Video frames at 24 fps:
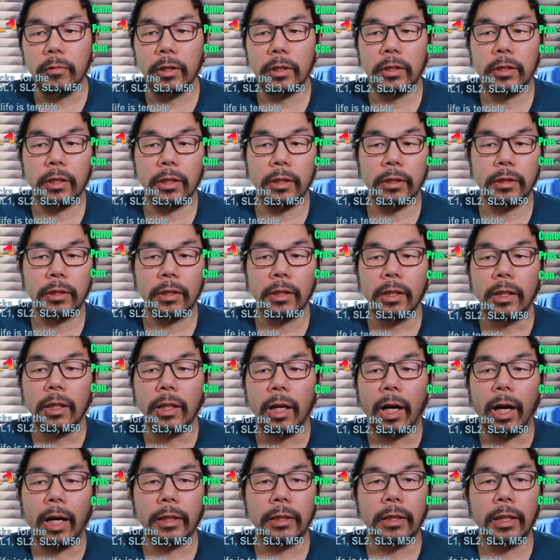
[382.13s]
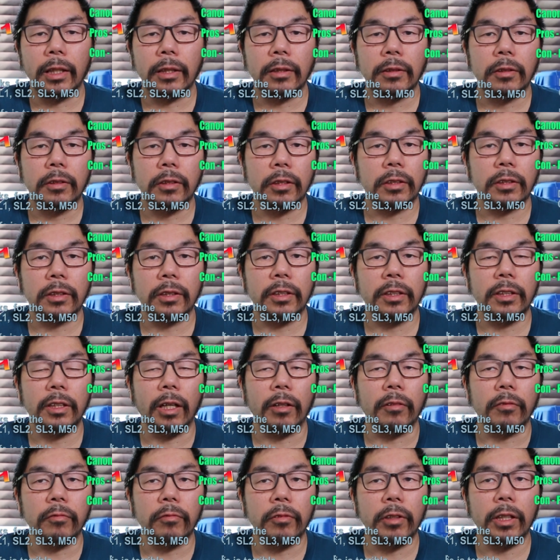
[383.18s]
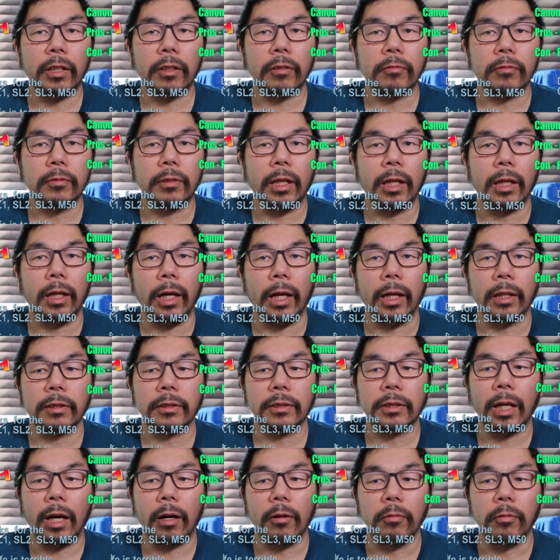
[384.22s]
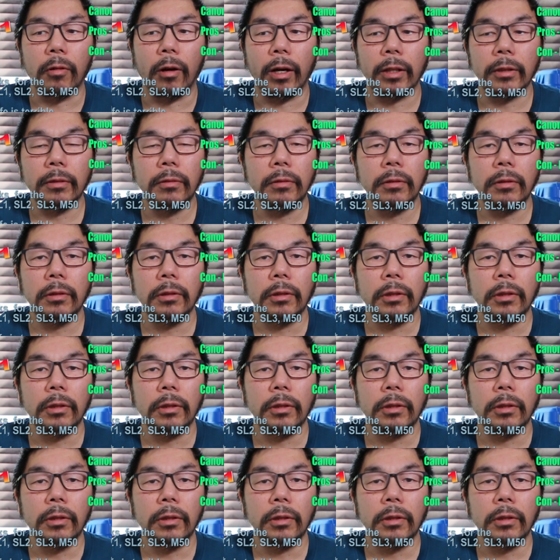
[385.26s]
which is I can just get rid of the SL1